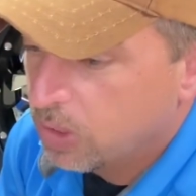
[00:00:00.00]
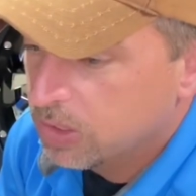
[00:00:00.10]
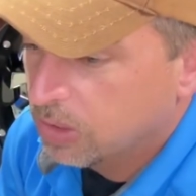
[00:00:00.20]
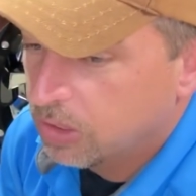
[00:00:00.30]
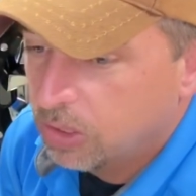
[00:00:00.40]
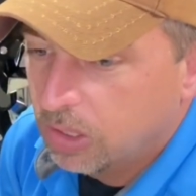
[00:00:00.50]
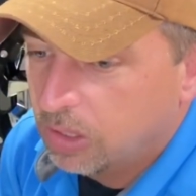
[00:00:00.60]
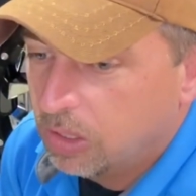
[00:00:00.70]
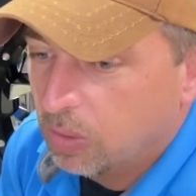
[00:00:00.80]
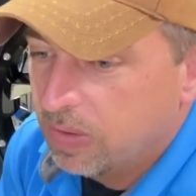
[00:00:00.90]
a good,
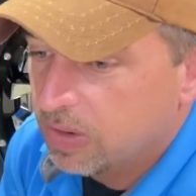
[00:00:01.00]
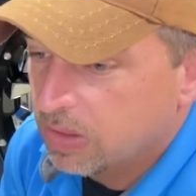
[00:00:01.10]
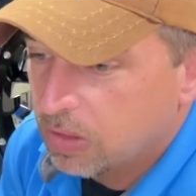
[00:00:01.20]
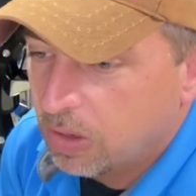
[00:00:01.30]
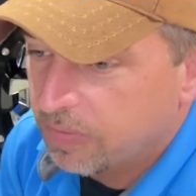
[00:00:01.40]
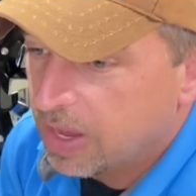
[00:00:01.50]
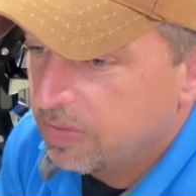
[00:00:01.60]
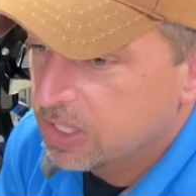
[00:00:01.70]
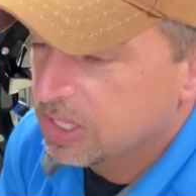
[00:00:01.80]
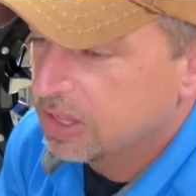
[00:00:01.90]
even in the 35
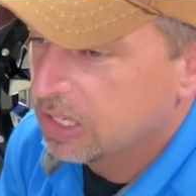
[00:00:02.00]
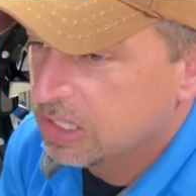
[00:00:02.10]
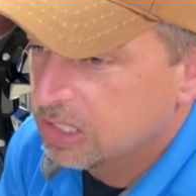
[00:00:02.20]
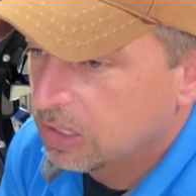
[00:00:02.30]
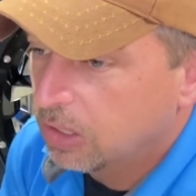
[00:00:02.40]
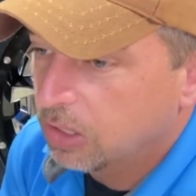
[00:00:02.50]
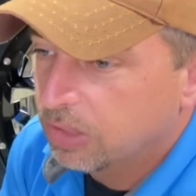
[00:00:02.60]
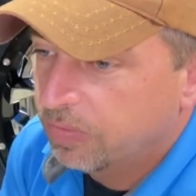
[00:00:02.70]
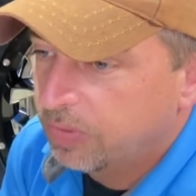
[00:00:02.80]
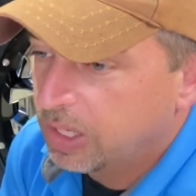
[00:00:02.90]
inch, I think it's still a
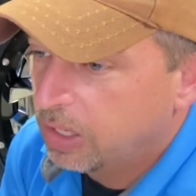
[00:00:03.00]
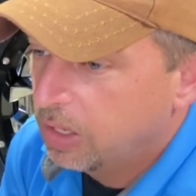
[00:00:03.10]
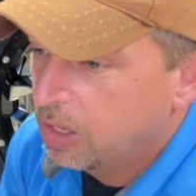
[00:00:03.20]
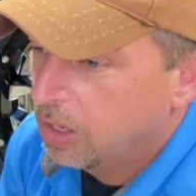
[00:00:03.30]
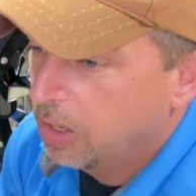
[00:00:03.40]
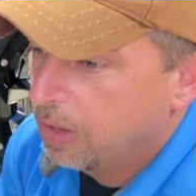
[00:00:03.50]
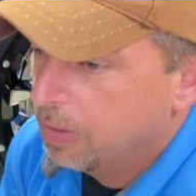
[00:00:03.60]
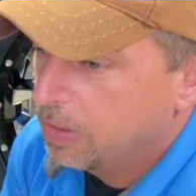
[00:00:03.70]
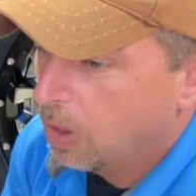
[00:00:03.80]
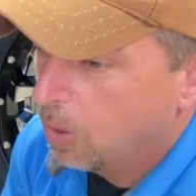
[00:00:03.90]
good fit.
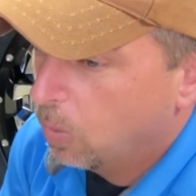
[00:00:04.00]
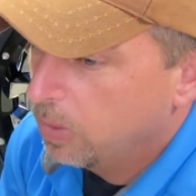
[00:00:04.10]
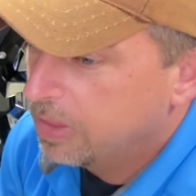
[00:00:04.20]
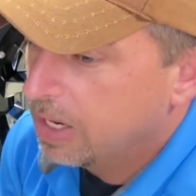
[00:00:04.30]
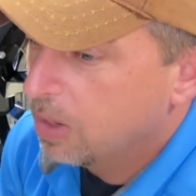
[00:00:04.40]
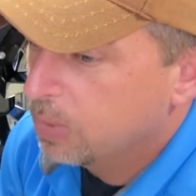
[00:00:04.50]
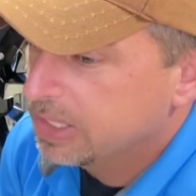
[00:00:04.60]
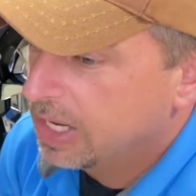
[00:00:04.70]
The only thing I would say